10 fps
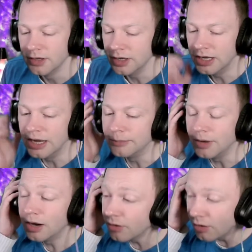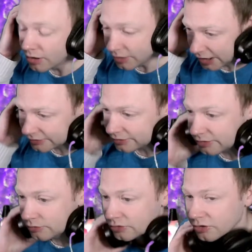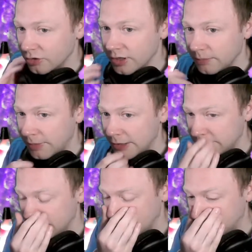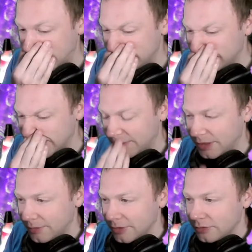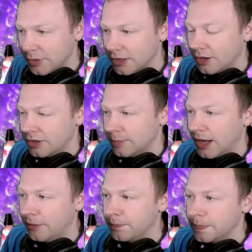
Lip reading: I've got an actual story on Patreon coming up this week, guys, about